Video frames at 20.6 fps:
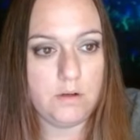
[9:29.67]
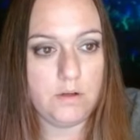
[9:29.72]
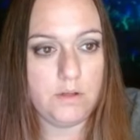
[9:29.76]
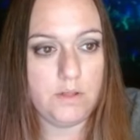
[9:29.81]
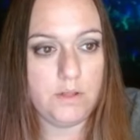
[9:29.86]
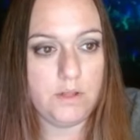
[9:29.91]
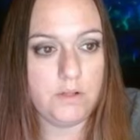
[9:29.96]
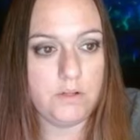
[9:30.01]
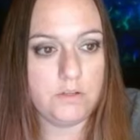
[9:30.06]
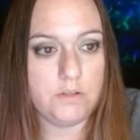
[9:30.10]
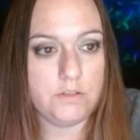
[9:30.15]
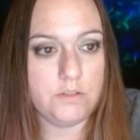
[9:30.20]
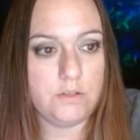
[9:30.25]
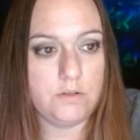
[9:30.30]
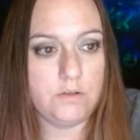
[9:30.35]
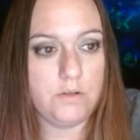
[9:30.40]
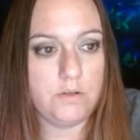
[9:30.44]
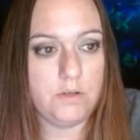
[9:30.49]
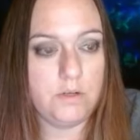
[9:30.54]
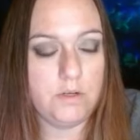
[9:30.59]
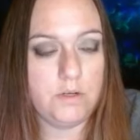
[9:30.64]
they look so
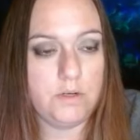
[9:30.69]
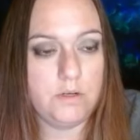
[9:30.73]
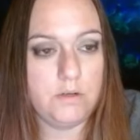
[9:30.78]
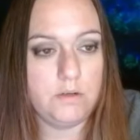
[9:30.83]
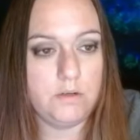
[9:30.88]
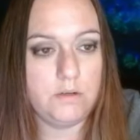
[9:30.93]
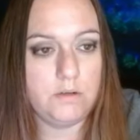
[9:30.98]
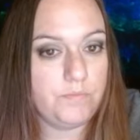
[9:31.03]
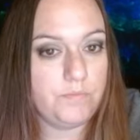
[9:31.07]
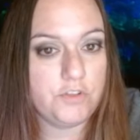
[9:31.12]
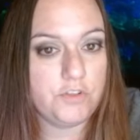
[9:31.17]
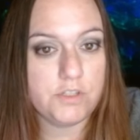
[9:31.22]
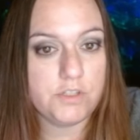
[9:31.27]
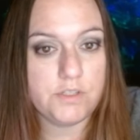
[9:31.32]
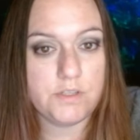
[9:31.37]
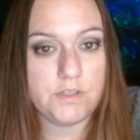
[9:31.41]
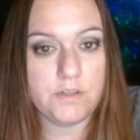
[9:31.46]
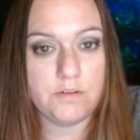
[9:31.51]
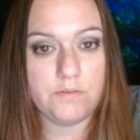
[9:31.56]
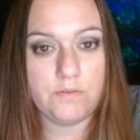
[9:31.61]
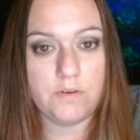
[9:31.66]
good. Just
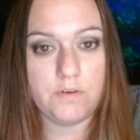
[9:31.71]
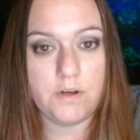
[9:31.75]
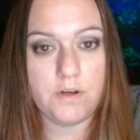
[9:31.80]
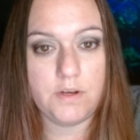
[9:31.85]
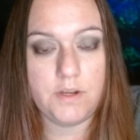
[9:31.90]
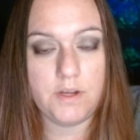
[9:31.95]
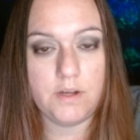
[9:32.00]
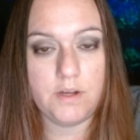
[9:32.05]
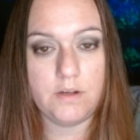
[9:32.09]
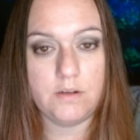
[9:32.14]
in the front, yeah.